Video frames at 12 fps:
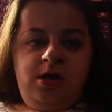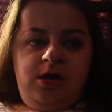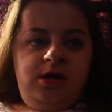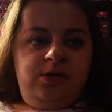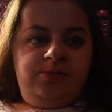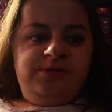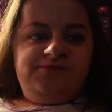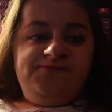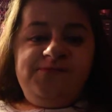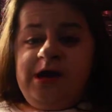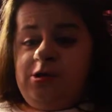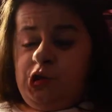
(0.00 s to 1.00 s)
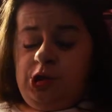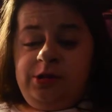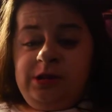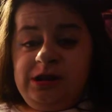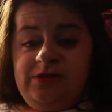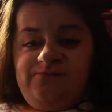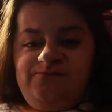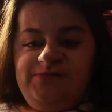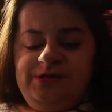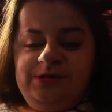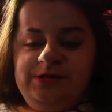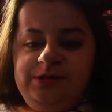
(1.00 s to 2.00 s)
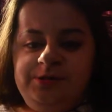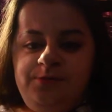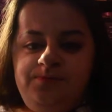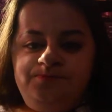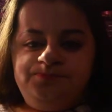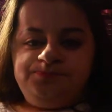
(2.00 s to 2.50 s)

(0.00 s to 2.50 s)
Um, in fact, she's getting fixed.